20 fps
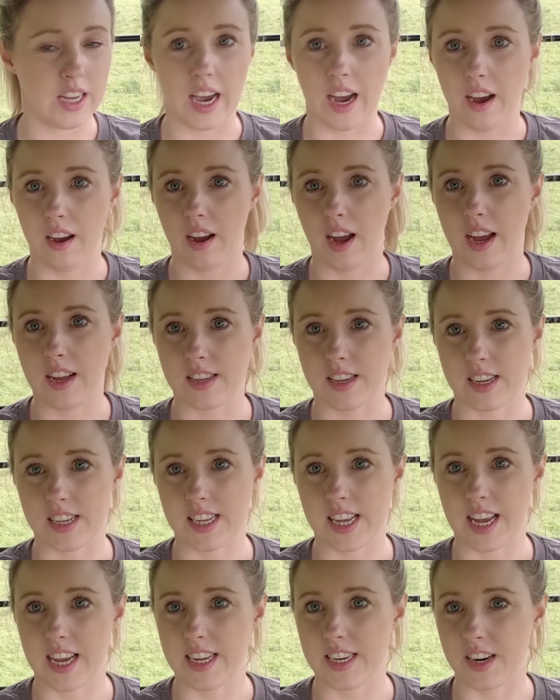Yeah, as I
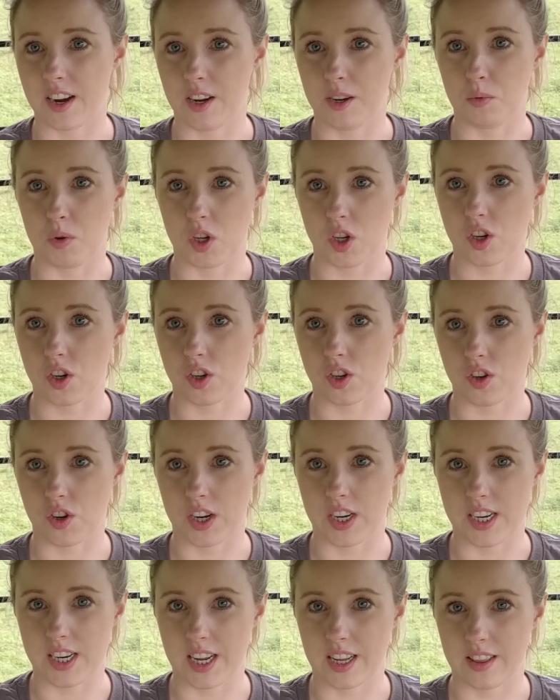said, I was just
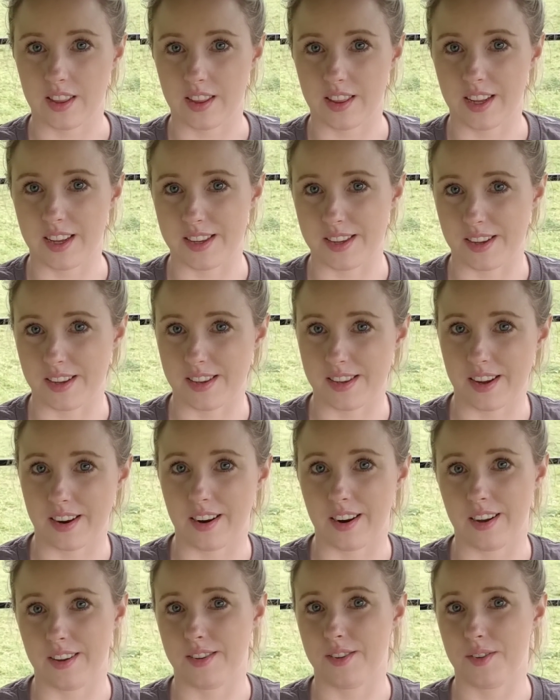trying to get the thistles
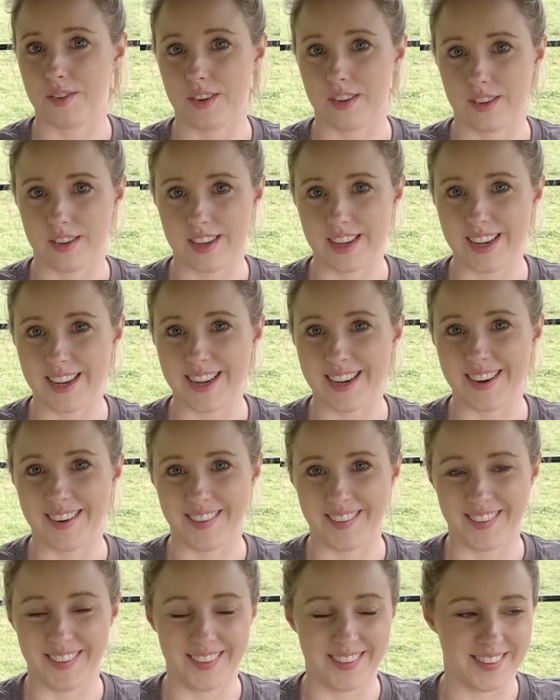there. As you can see,
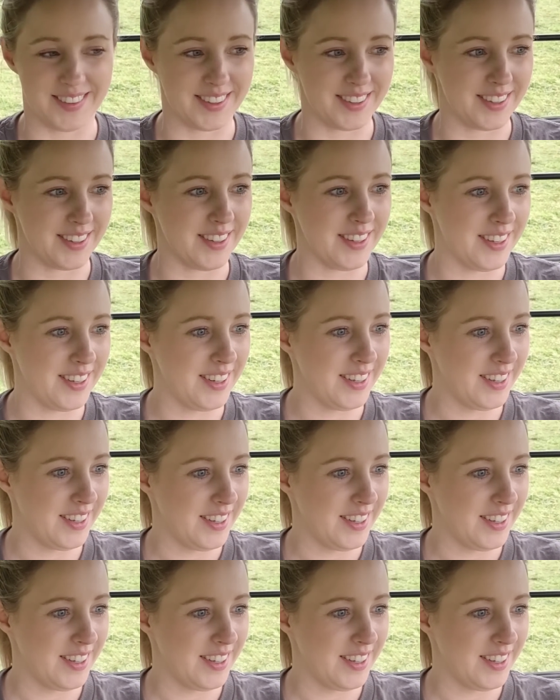all the